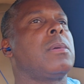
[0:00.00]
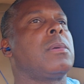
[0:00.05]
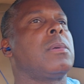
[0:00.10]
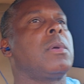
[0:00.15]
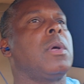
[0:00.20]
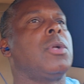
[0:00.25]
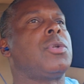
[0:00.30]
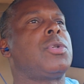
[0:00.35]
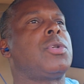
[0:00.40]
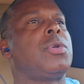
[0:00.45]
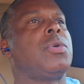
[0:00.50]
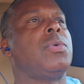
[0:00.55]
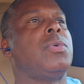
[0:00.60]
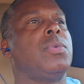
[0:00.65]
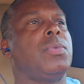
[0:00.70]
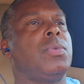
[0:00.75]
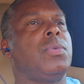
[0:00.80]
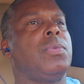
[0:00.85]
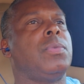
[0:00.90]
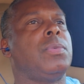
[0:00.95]
a tool,
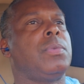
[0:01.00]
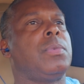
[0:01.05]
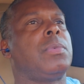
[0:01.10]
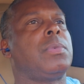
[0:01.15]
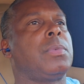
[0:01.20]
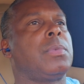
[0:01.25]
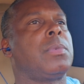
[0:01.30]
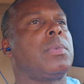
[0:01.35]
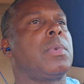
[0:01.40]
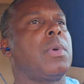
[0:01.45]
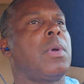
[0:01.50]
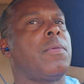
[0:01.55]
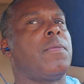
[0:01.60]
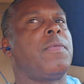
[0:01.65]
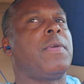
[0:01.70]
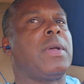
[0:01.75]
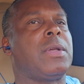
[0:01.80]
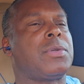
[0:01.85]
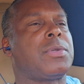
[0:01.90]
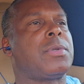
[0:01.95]
a
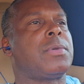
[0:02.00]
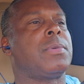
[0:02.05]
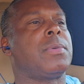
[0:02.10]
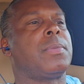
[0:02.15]
vessel.